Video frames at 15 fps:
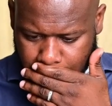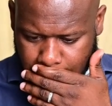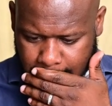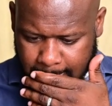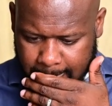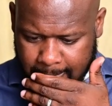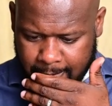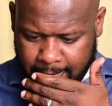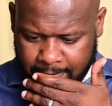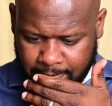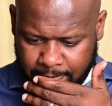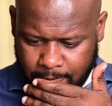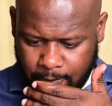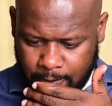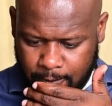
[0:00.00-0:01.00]
Mm,
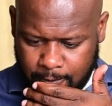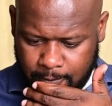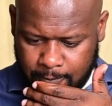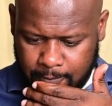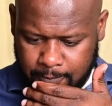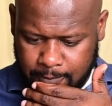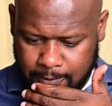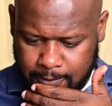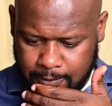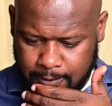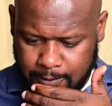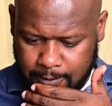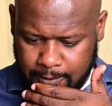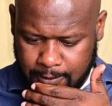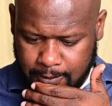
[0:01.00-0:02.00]

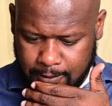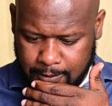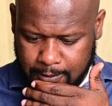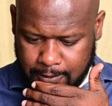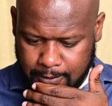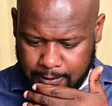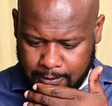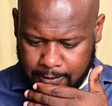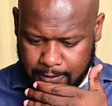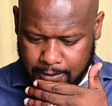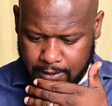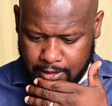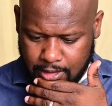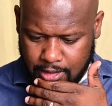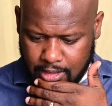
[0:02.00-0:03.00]
verse.
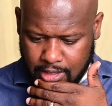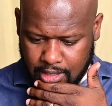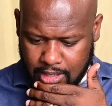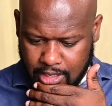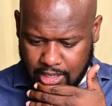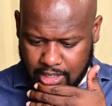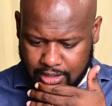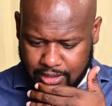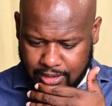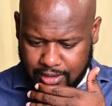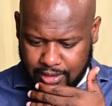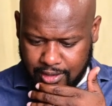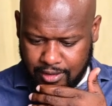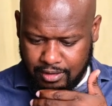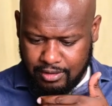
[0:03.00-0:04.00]
Let's
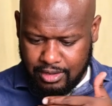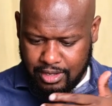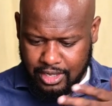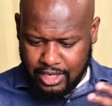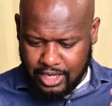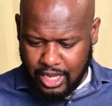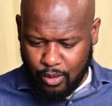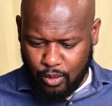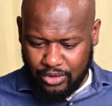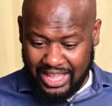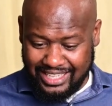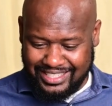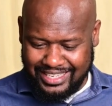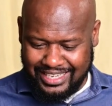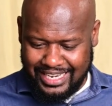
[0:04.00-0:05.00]
get one
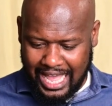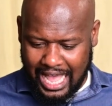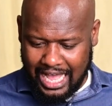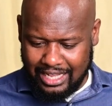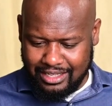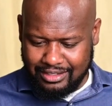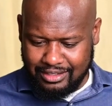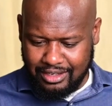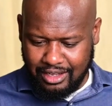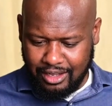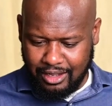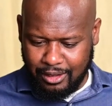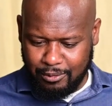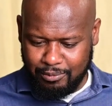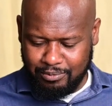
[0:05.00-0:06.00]
that's not.
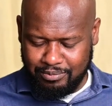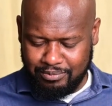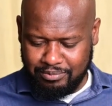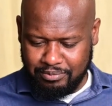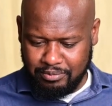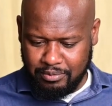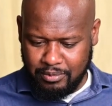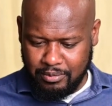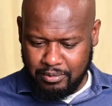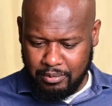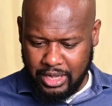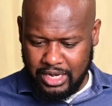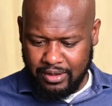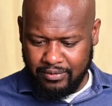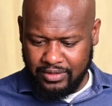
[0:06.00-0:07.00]
Um,
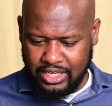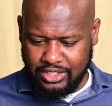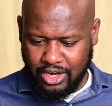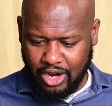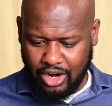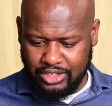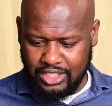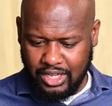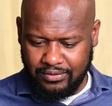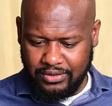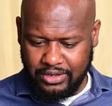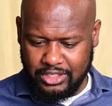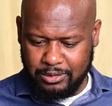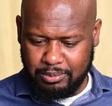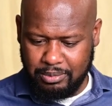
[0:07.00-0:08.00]
many of these are
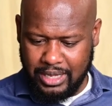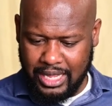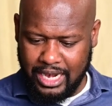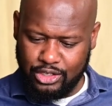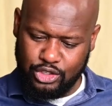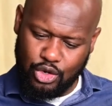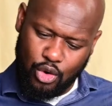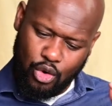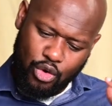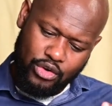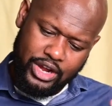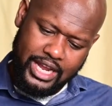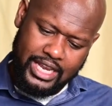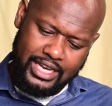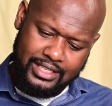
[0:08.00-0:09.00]

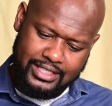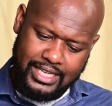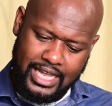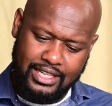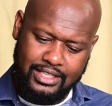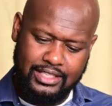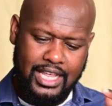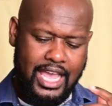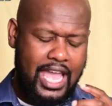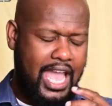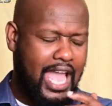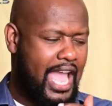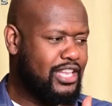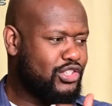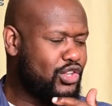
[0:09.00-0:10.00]
self-explanatory in a sense
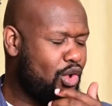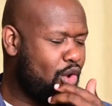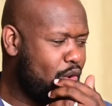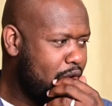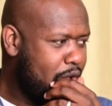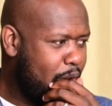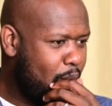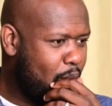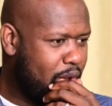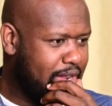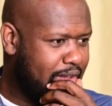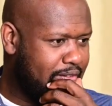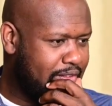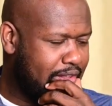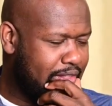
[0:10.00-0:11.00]
and so one
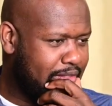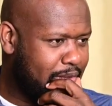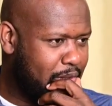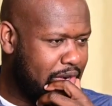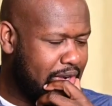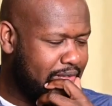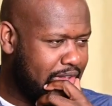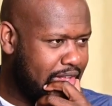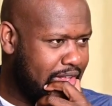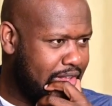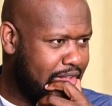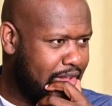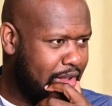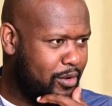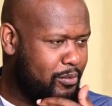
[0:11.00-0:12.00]
of the one of
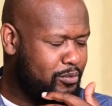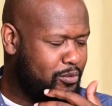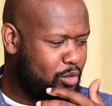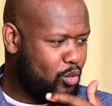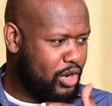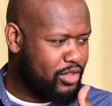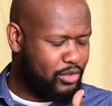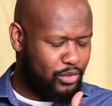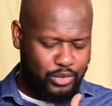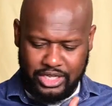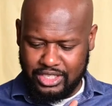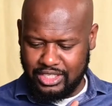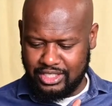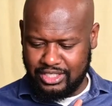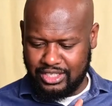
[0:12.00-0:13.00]
the um, one of the
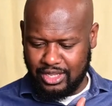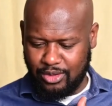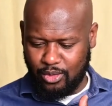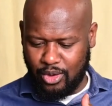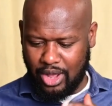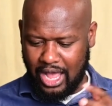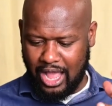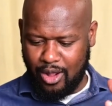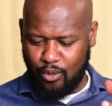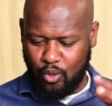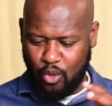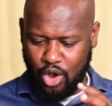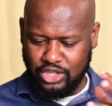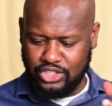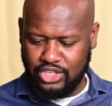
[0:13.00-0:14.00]
reasons why i
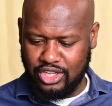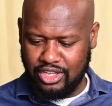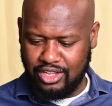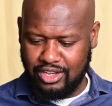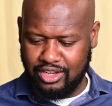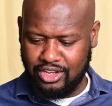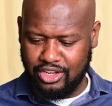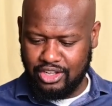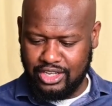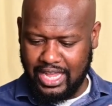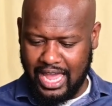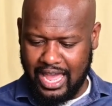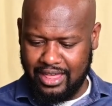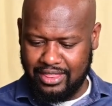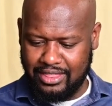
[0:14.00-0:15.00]
want to look
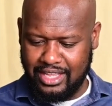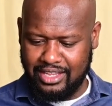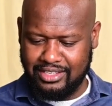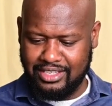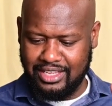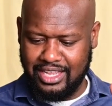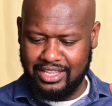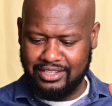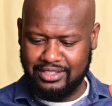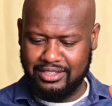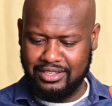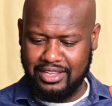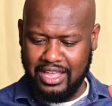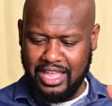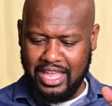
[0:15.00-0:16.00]
at these is
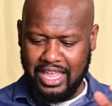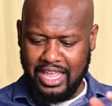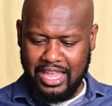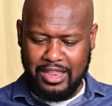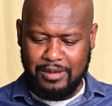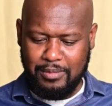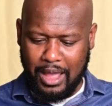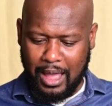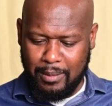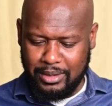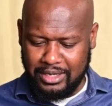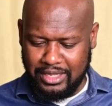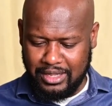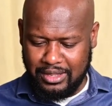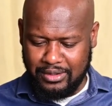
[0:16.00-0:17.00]
in i
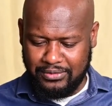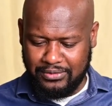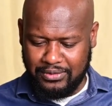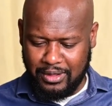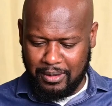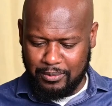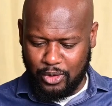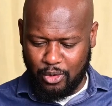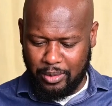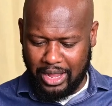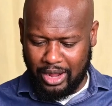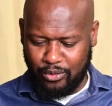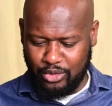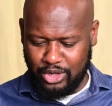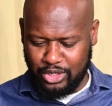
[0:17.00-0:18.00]
believe i'm gonna go back
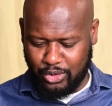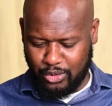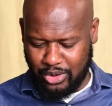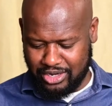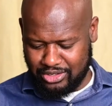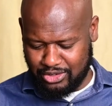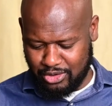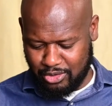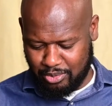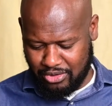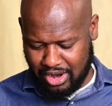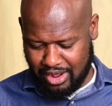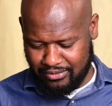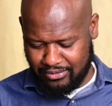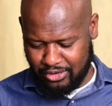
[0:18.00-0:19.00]
really quick to
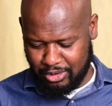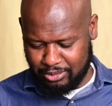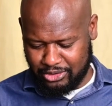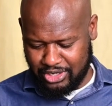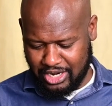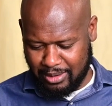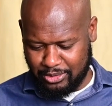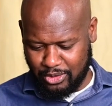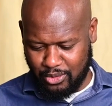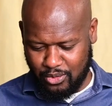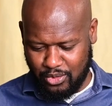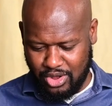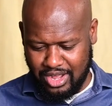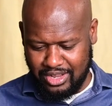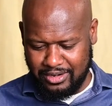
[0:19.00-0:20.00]
proverbs chapter
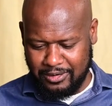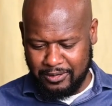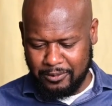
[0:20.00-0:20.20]
1